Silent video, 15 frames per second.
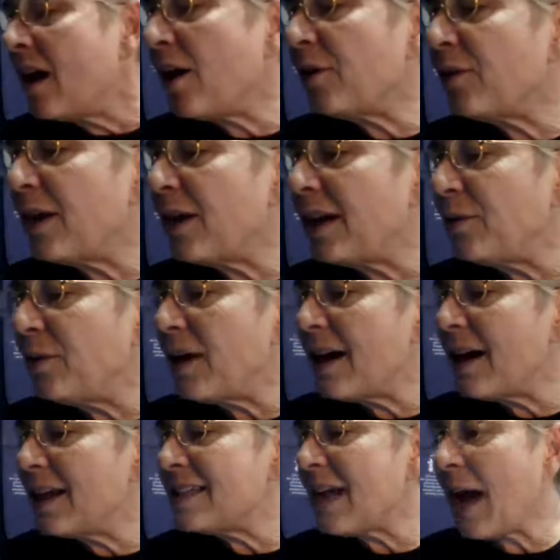all right, you
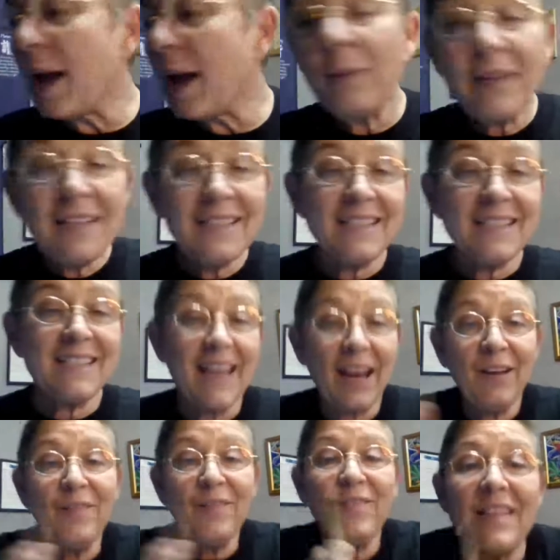guys, I'm gonna
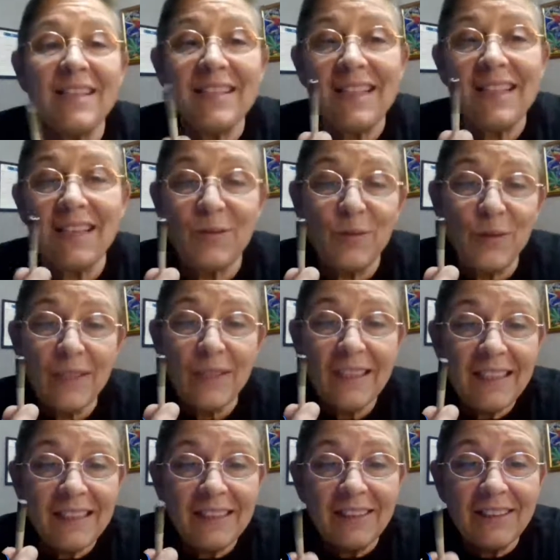save this. That's
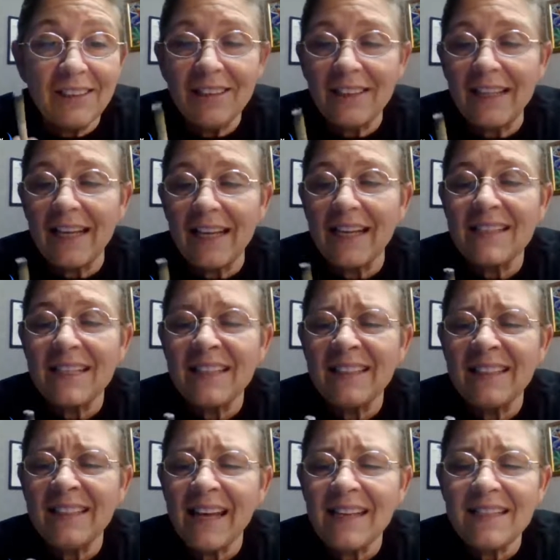really good, and it's a
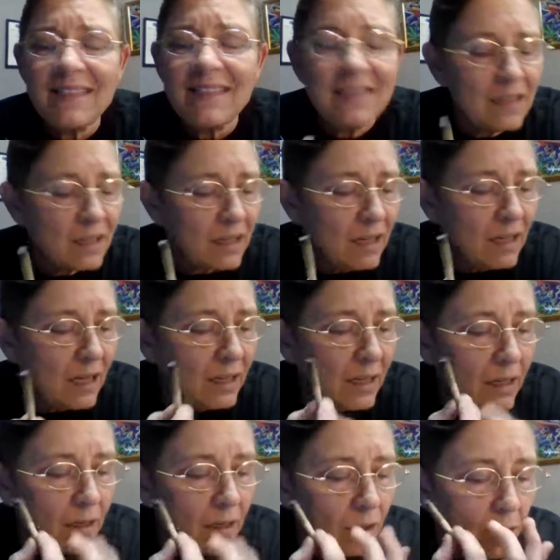nice,
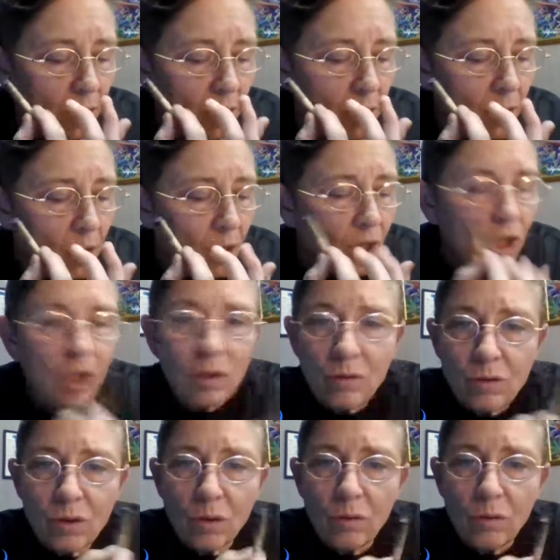like,
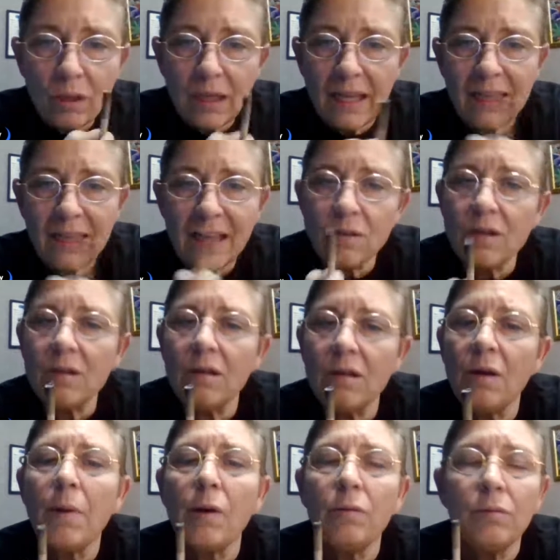that's the
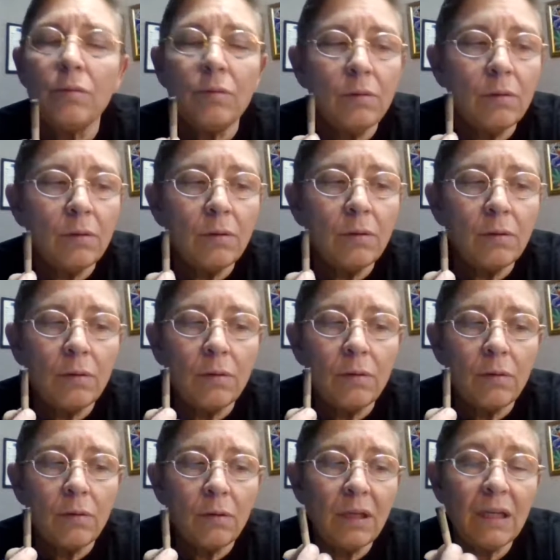thing about
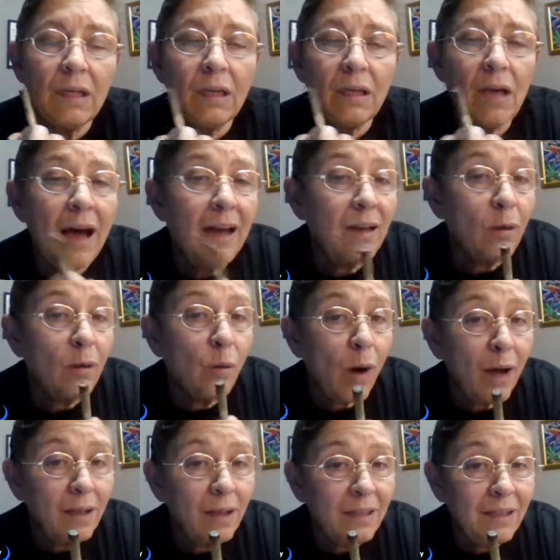high
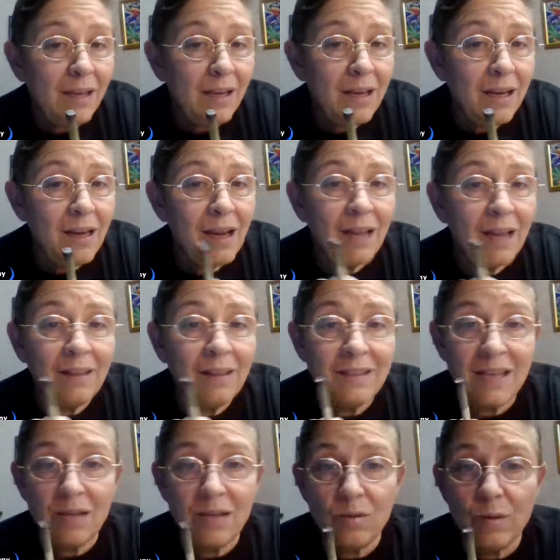quality and the
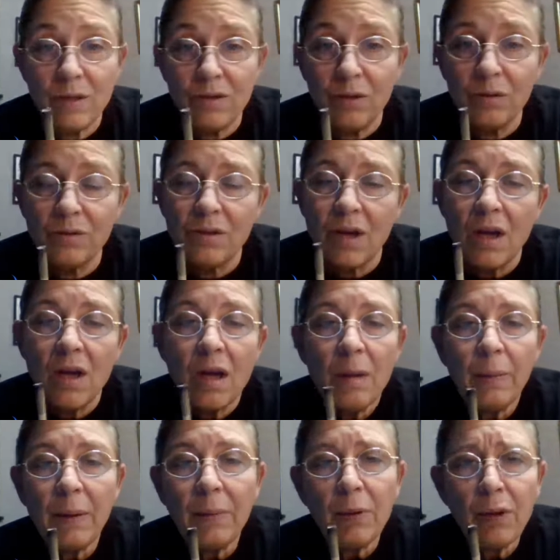test results.
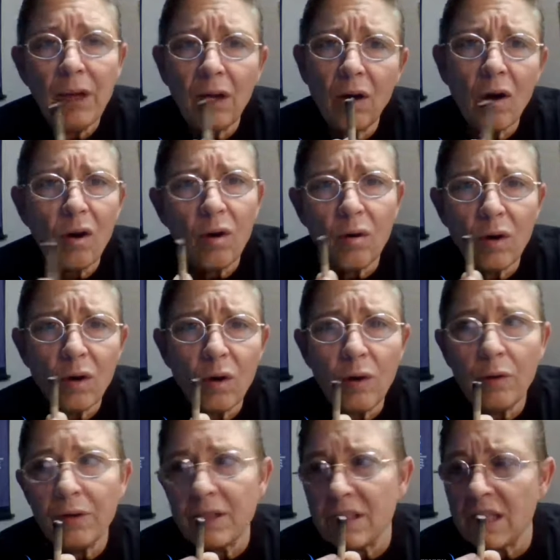People are like,
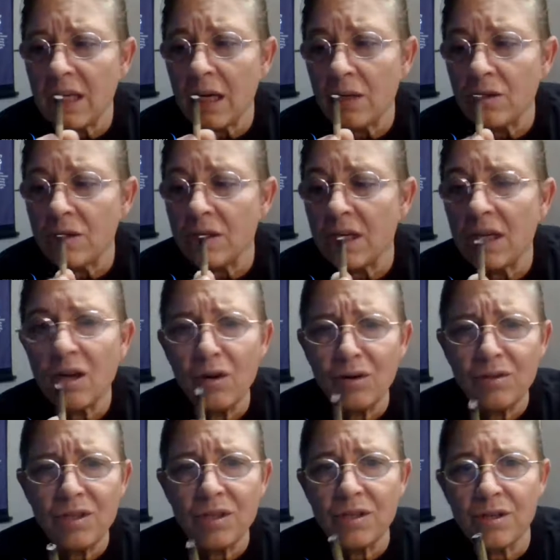oh, the THC, are
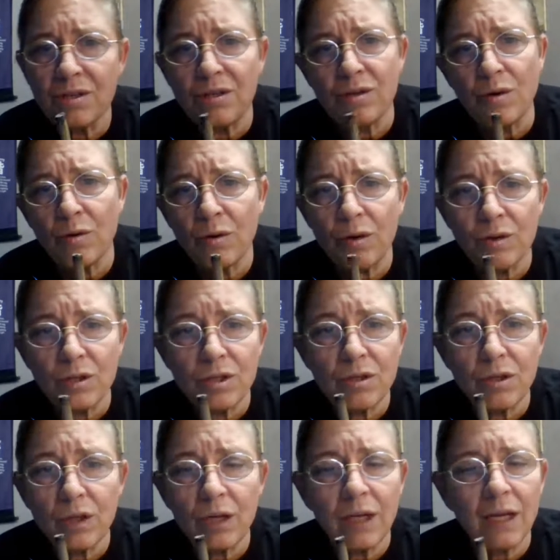you just a stoner? You're just
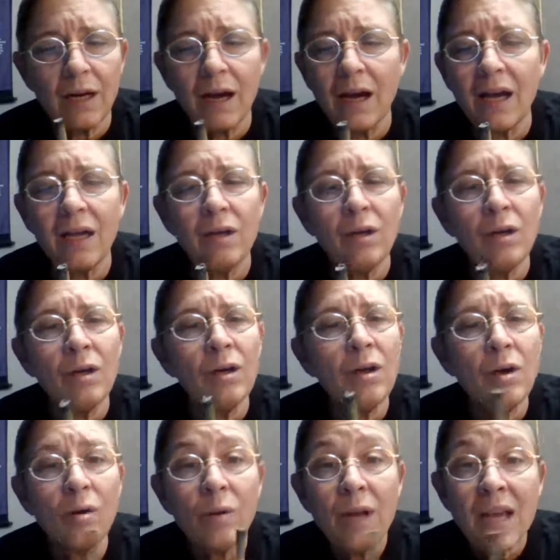looking to get high?
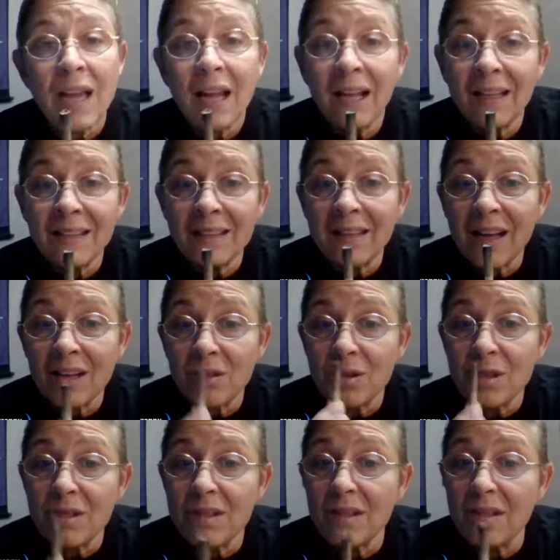No. It's not
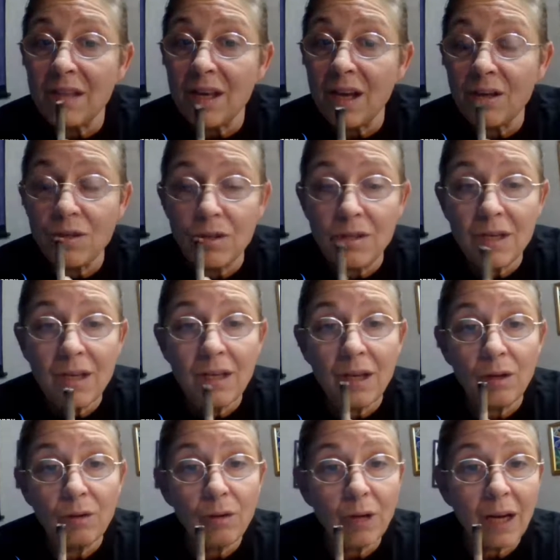just the THC that
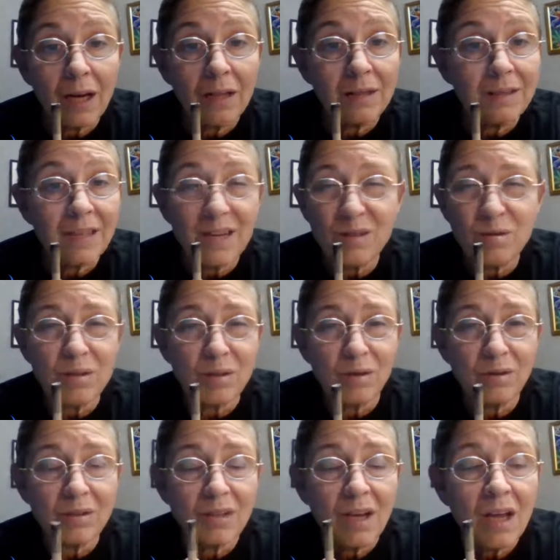you look at in the test
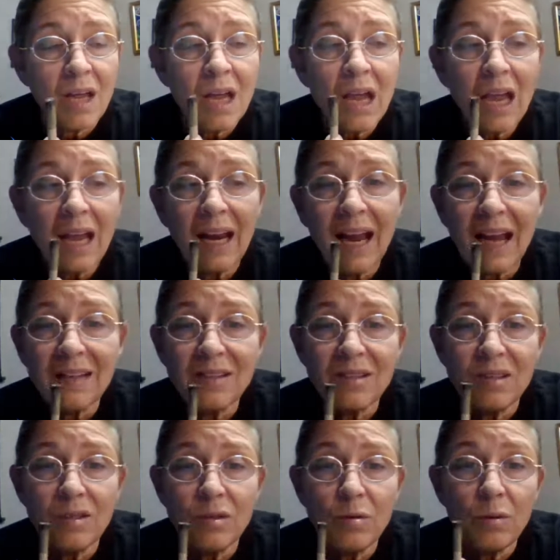results. It has
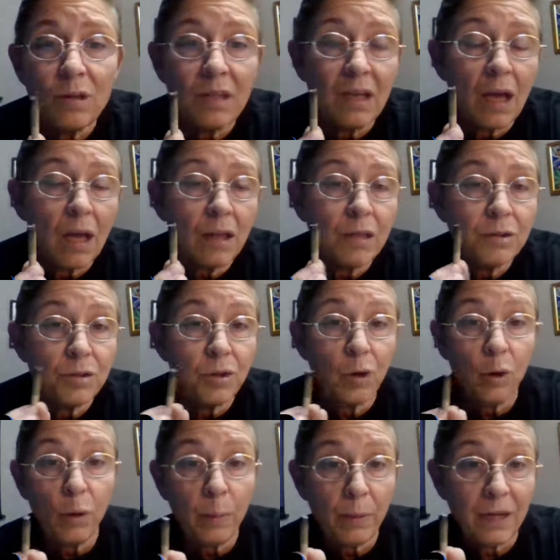to do with the
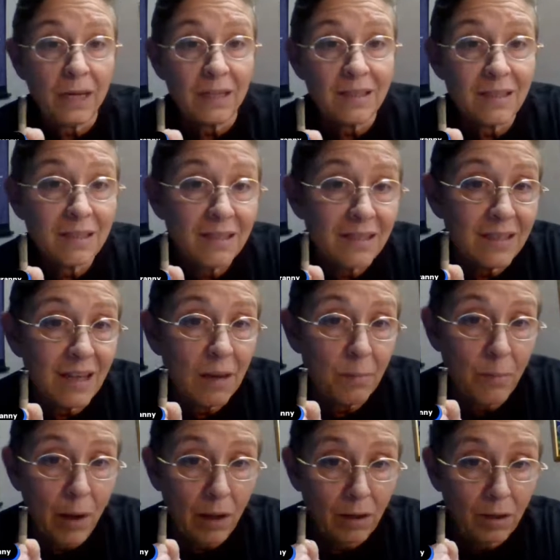terpenes, the scent
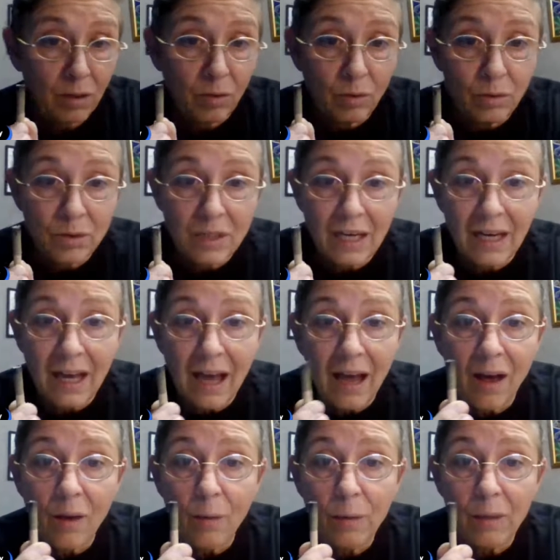molecules, and
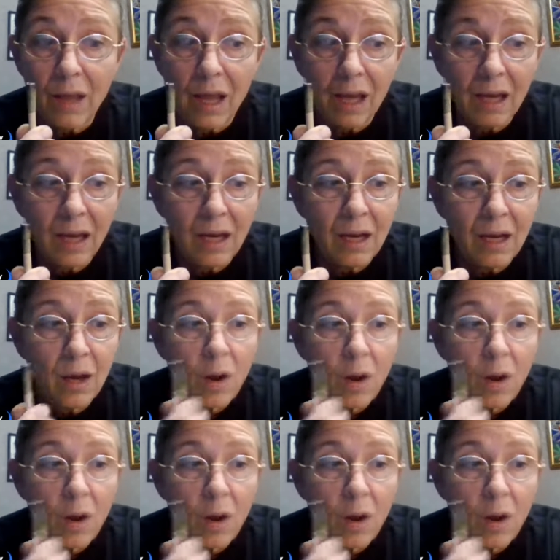how they